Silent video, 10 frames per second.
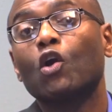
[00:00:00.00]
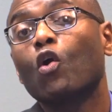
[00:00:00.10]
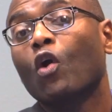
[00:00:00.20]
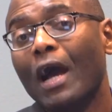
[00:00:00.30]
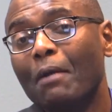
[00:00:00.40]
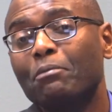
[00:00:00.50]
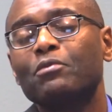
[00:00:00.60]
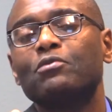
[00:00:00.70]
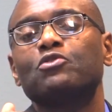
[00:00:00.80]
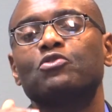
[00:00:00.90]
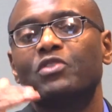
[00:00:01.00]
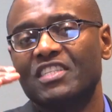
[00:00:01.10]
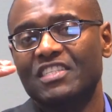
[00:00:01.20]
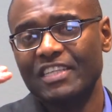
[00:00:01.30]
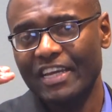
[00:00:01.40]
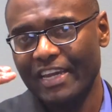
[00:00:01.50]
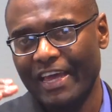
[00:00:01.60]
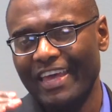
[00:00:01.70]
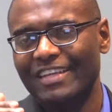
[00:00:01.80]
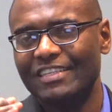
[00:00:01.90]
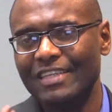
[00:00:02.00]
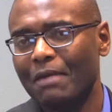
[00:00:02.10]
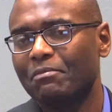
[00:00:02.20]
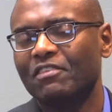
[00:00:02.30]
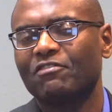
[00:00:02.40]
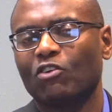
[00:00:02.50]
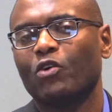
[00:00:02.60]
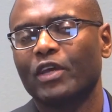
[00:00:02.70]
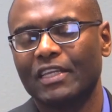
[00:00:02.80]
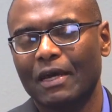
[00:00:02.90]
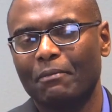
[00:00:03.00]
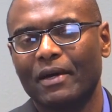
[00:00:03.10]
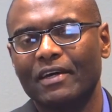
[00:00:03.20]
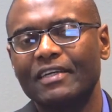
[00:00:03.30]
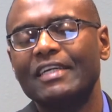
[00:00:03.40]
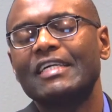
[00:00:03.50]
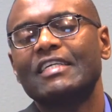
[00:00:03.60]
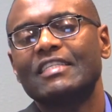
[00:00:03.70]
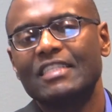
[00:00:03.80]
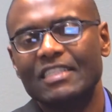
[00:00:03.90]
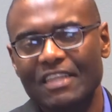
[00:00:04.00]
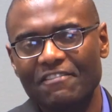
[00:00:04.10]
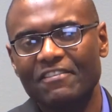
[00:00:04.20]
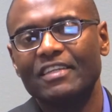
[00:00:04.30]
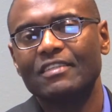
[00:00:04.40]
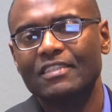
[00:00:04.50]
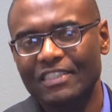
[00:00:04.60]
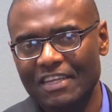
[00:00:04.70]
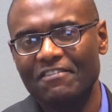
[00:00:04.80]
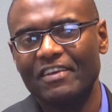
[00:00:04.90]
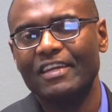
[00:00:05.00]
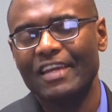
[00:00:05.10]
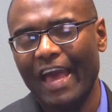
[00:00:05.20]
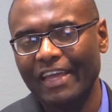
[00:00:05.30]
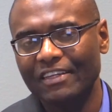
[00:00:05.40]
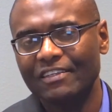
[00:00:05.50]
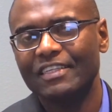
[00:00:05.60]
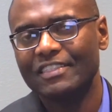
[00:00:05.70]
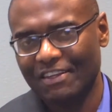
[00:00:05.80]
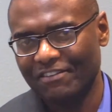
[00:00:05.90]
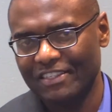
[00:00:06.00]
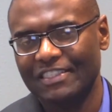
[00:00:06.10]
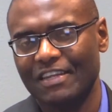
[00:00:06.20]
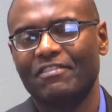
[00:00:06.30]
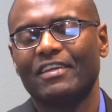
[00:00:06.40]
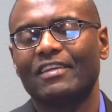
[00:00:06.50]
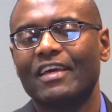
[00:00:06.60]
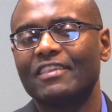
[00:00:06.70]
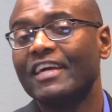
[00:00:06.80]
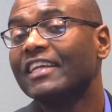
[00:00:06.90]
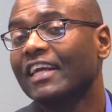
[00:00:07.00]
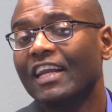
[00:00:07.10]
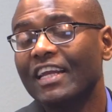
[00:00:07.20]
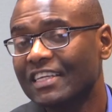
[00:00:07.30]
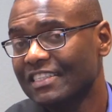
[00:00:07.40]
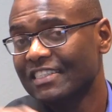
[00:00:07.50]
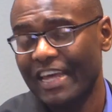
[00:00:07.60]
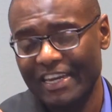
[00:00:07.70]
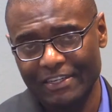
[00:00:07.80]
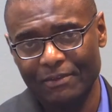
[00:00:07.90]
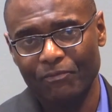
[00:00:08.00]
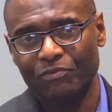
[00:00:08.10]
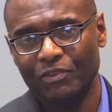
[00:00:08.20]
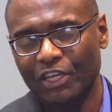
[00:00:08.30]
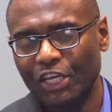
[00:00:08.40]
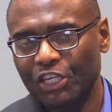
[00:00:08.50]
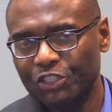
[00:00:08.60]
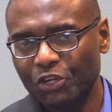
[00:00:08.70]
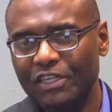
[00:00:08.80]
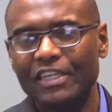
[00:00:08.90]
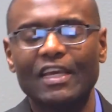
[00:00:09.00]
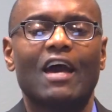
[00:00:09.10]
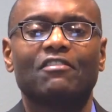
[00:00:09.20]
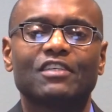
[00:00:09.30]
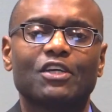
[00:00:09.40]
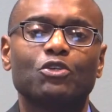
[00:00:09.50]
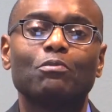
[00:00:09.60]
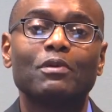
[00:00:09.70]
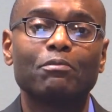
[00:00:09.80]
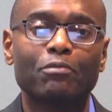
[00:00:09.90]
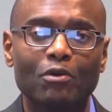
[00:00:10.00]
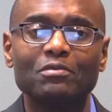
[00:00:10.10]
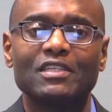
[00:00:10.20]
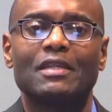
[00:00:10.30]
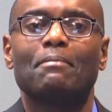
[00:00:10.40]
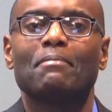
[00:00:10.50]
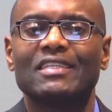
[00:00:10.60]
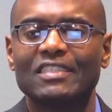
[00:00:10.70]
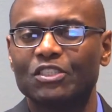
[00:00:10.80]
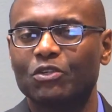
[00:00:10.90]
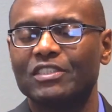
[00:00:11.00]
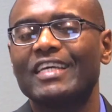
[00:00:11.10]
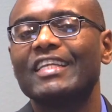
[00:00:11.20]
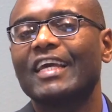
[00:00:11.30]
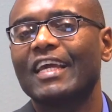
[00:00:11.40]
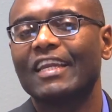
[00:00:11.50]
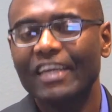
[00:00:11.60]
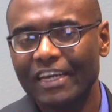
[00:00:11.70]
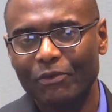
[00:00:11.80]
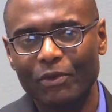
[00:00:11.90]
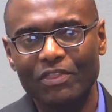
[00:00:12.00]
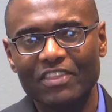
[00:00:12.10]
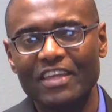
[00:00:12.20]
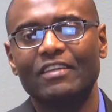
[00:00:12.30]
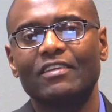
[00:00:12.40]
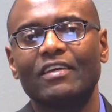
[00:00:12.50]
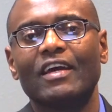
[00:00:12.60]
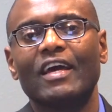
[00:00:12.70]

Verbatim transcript: Go up to the sender and type the following number 77977. Then click send. Shortly after, you'll be prompted a message containing a link within